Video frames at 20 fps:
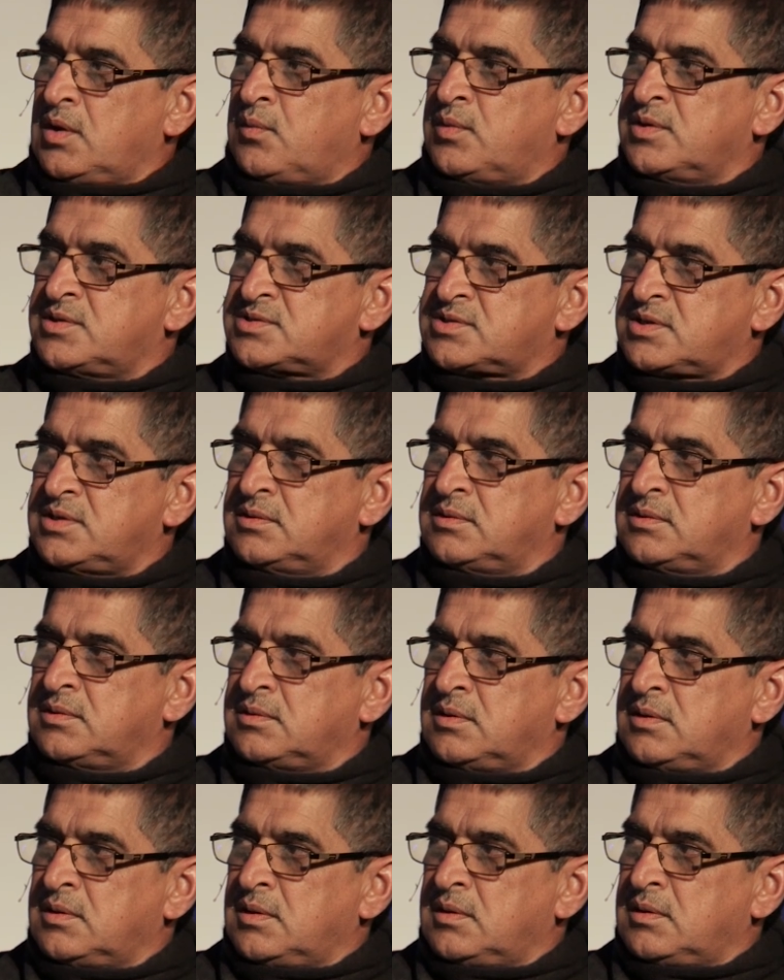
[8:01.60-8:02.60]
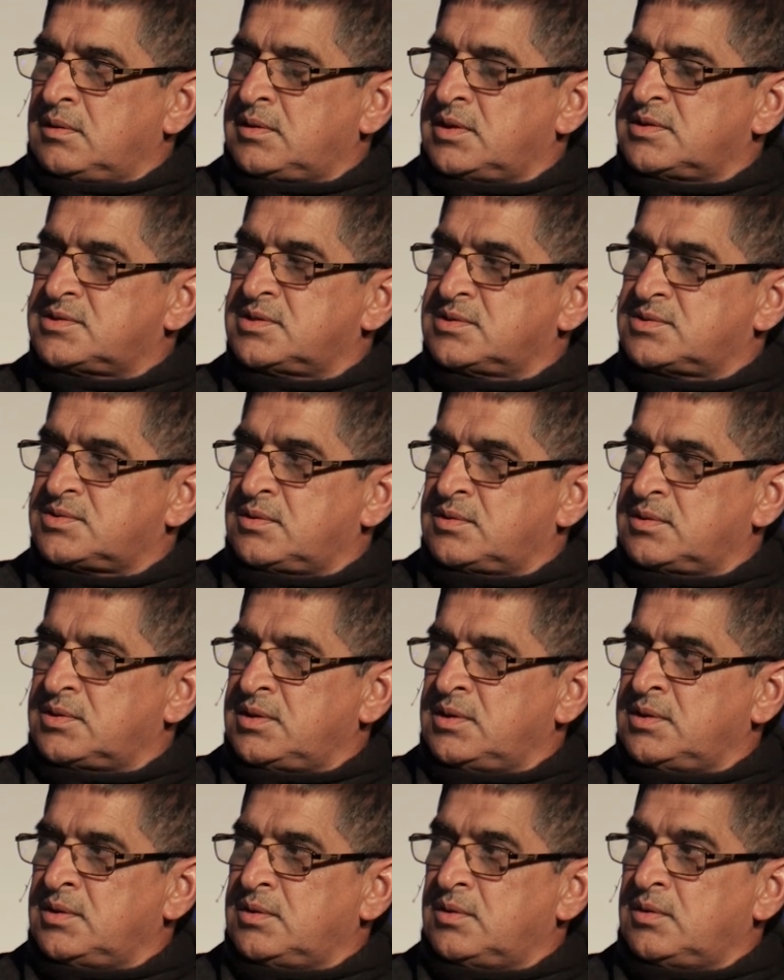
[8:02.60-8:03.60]
with skill that sits on
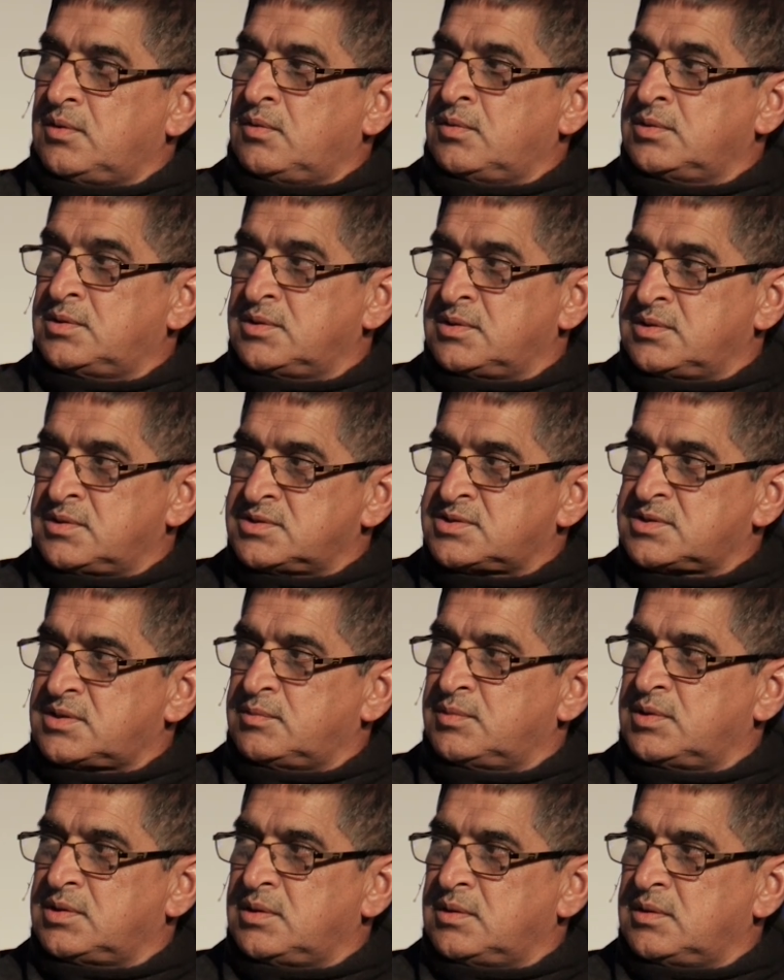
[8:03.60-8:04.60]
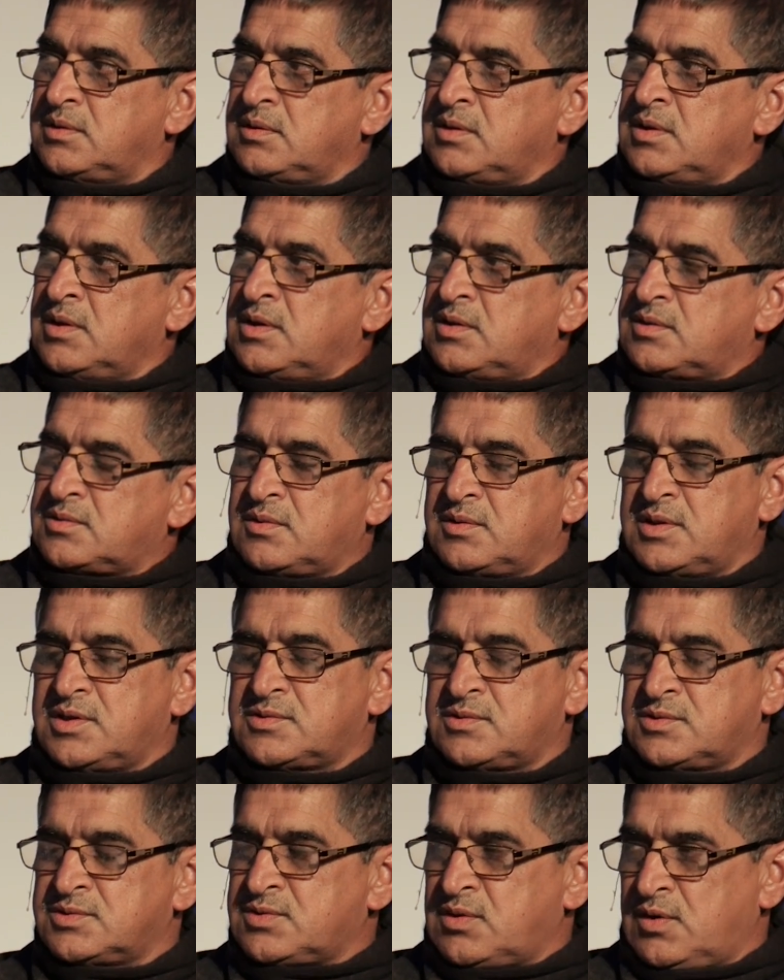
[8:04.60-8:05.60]
the audit and risk committee. Okay. So there's
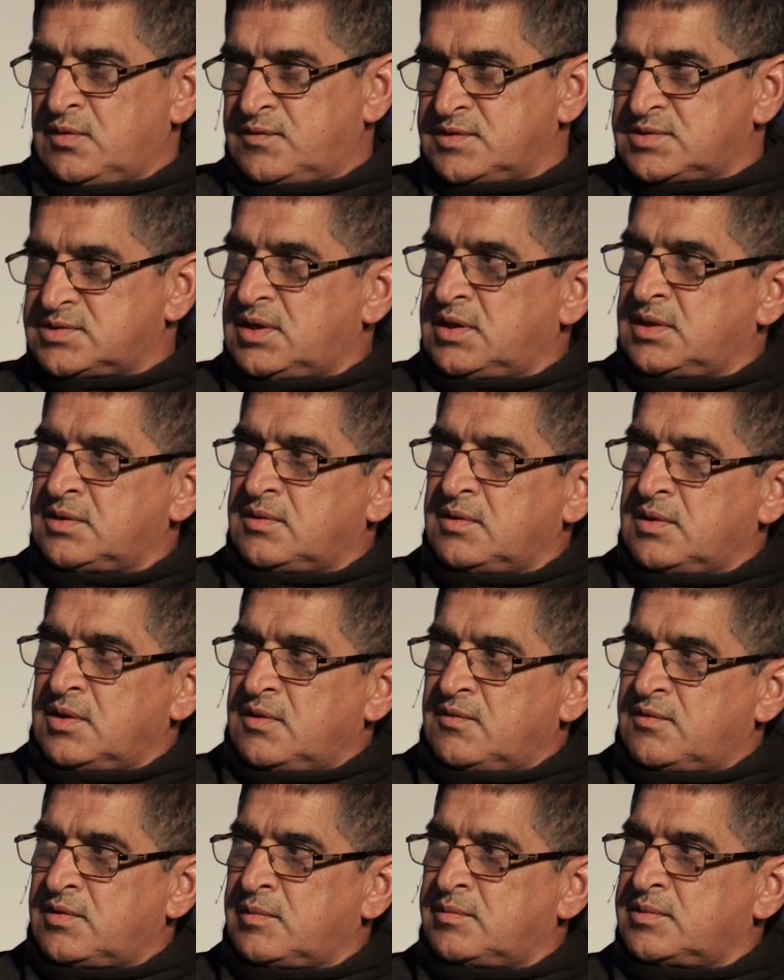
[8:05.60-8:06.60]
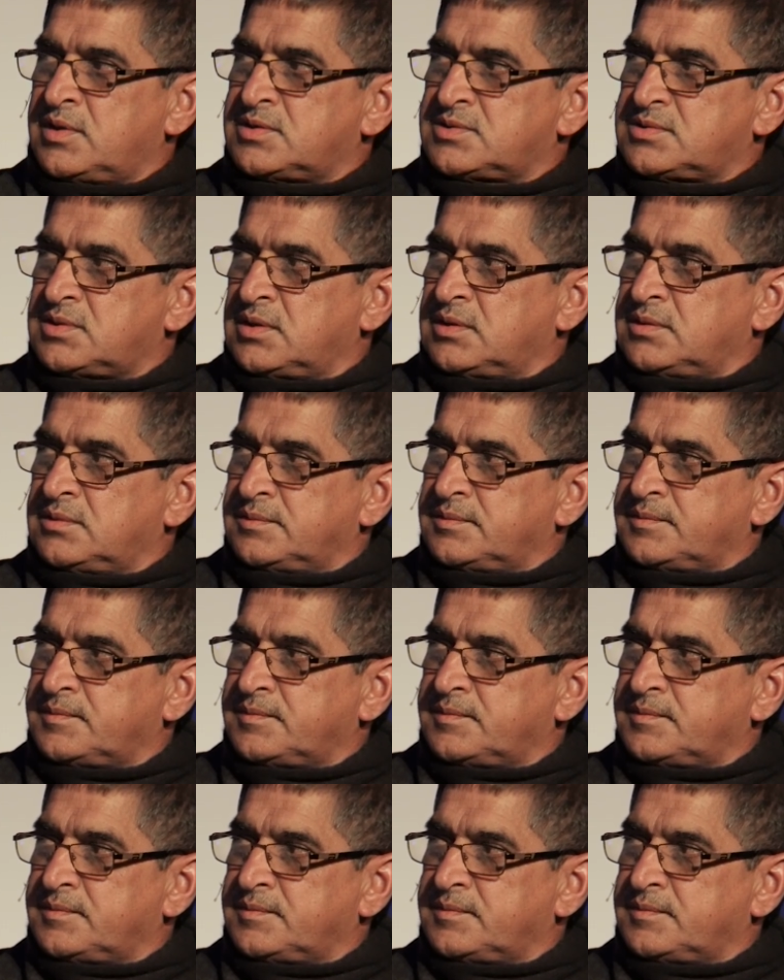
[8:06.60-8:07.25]
also oversight from that side.